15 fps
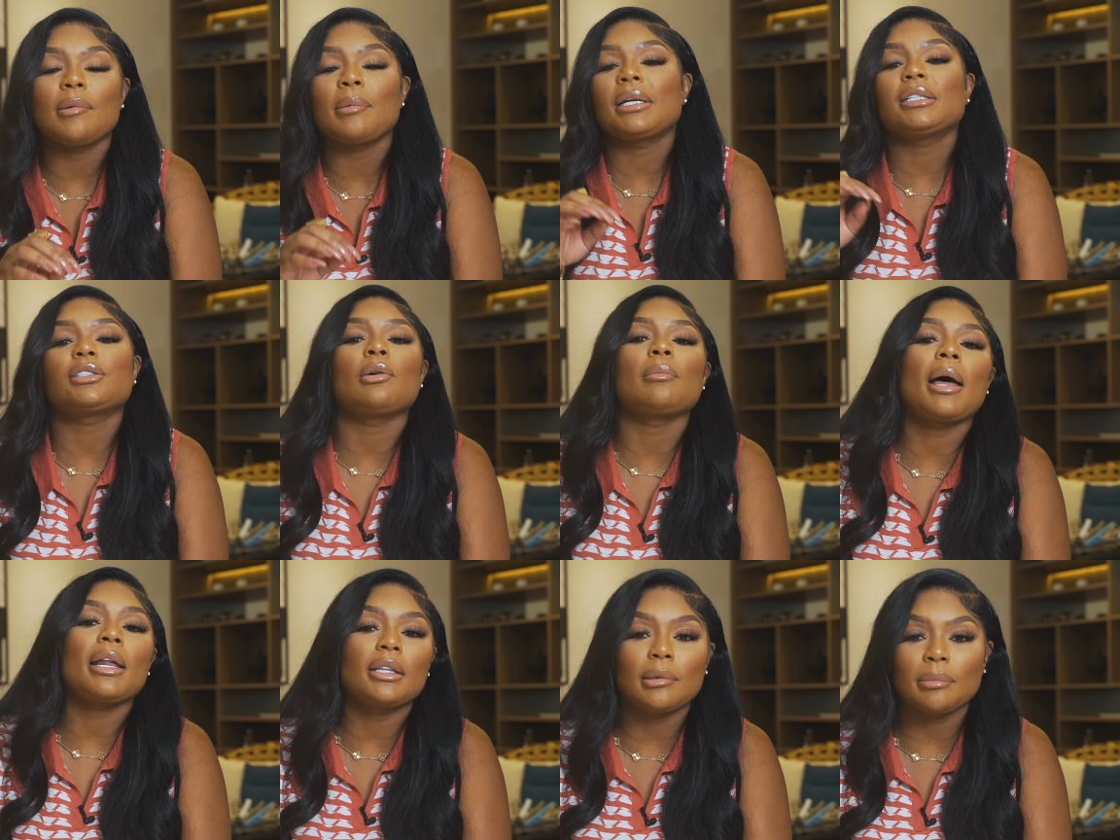everybody's so
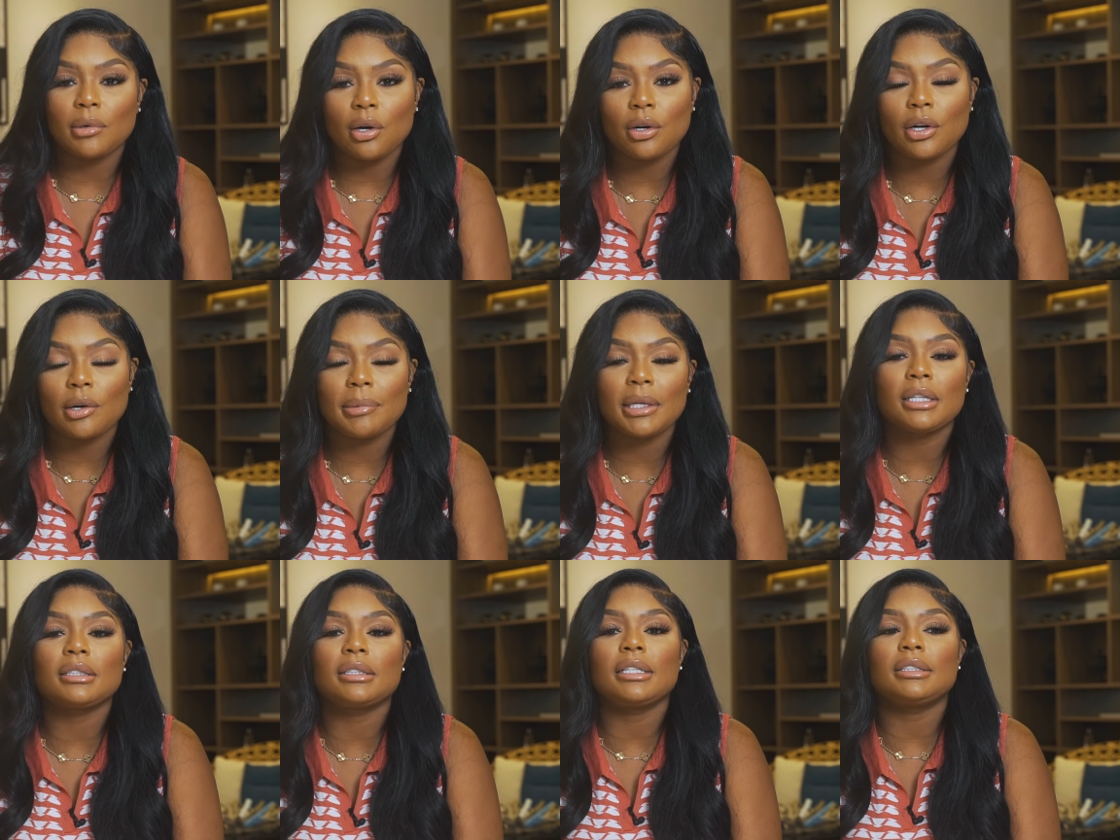mad at the broker
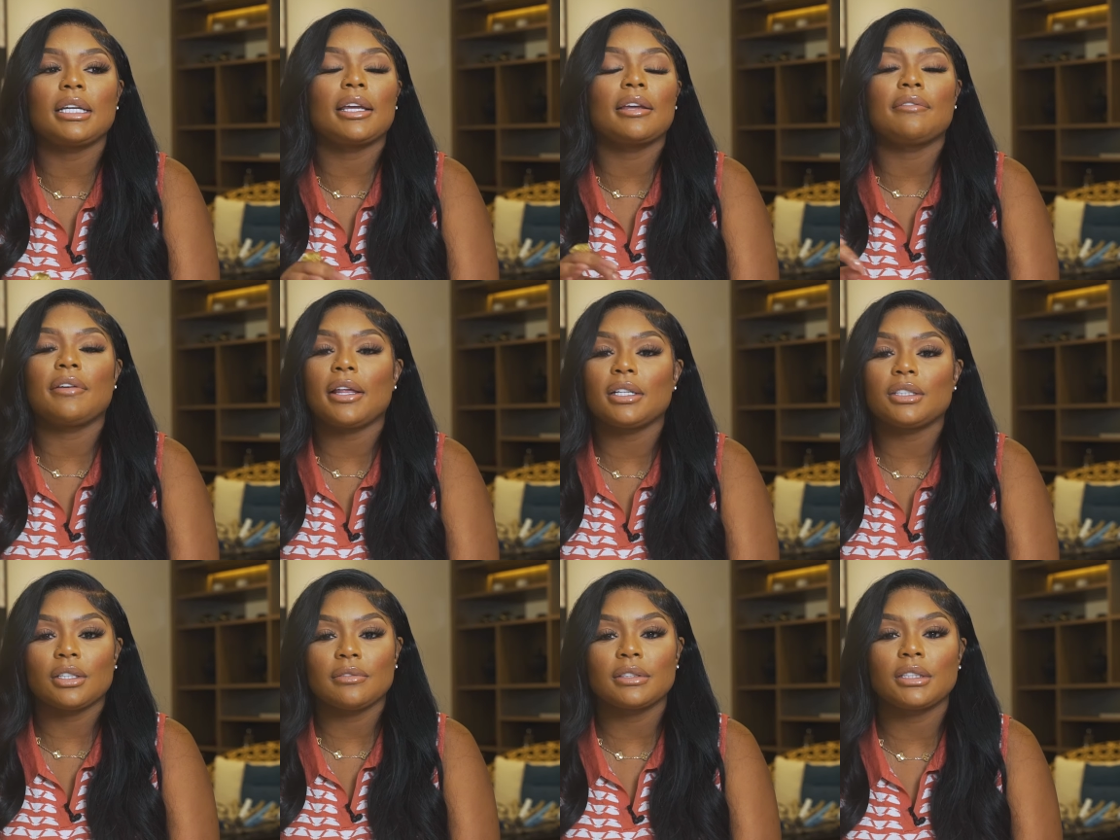because they take advantage
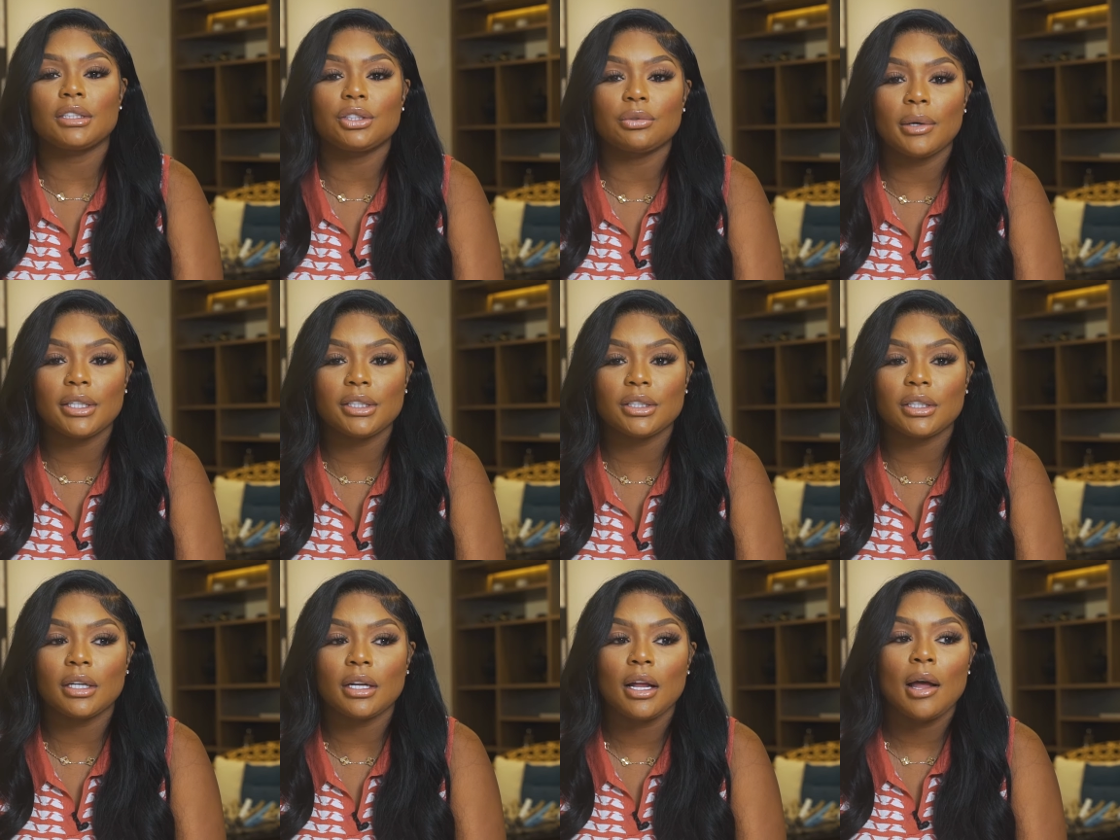of a situation.